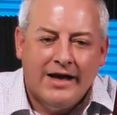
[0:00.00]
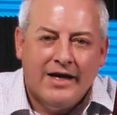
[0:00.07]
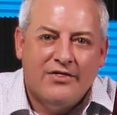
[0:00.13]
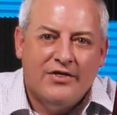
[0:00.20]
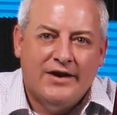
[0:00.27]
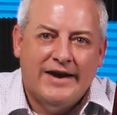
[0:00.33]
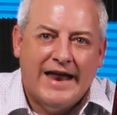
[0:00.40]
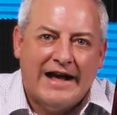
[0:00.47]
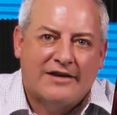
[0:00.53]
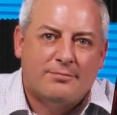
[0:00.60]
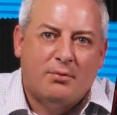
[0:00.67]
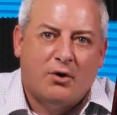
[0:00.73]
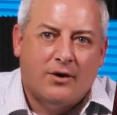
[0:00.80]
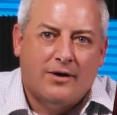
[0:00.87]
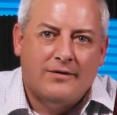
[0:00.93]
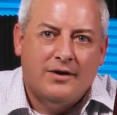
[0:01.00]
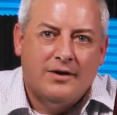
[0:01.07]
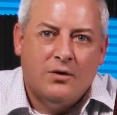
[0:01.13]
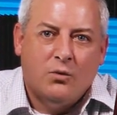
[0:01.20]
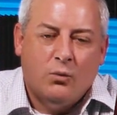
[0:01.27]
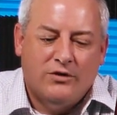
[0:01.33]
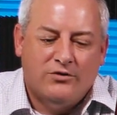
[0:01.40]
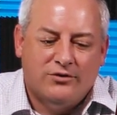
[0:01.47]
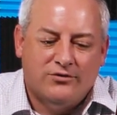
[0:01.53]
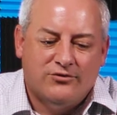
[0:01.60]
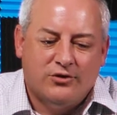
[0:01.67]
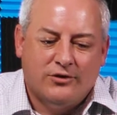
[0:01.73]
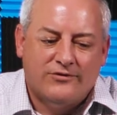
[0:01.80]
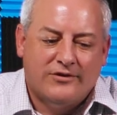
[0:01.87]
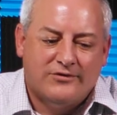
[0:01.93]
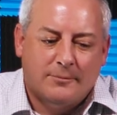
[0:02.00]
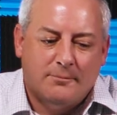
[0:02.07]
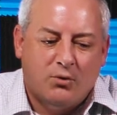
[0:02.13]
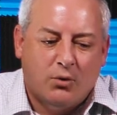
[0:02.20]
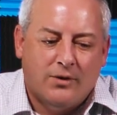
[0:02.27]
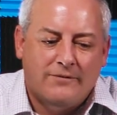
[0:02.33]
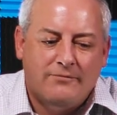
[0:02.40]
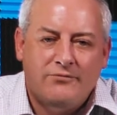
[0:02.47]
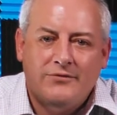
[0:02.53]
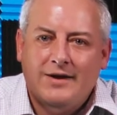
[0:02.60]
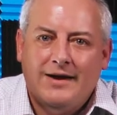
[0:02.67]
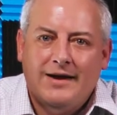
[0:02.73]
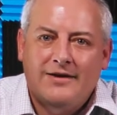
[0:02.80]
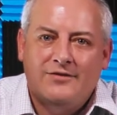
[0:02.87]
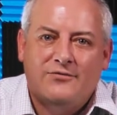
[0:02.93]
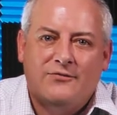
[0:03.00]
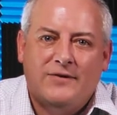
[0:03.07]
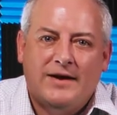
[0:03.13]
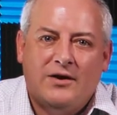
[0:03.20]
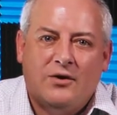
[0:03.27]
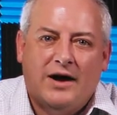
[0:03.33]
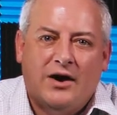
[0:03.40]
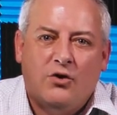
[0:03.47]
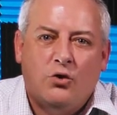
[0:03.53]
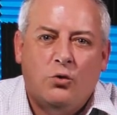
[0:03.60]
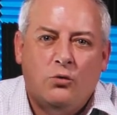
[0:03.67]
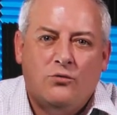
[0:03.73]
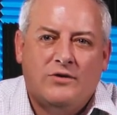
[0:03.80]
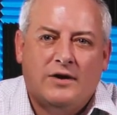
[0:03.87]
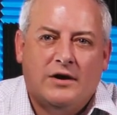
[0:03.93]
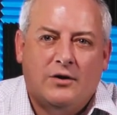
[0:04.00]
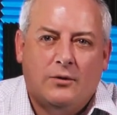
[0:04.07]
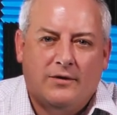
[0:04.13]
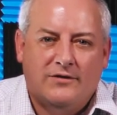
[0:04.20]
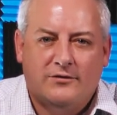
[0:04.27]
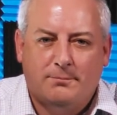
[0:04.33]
The next part, which is just as important, is figure out who's going to do it.